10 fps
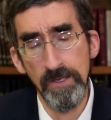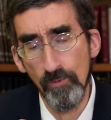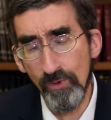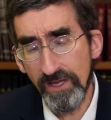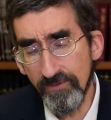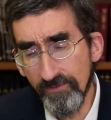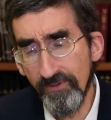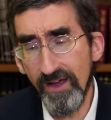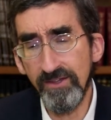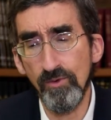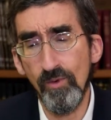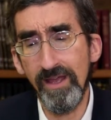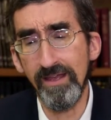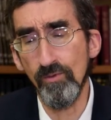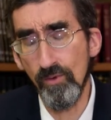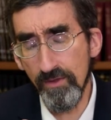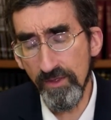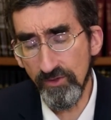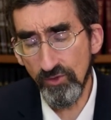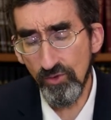We can find a way where the
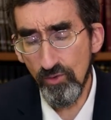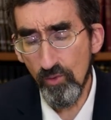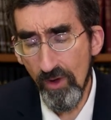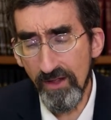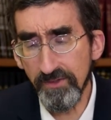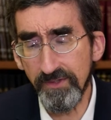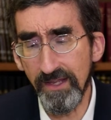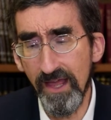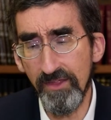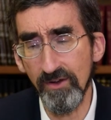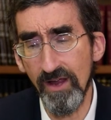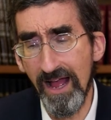two weld together.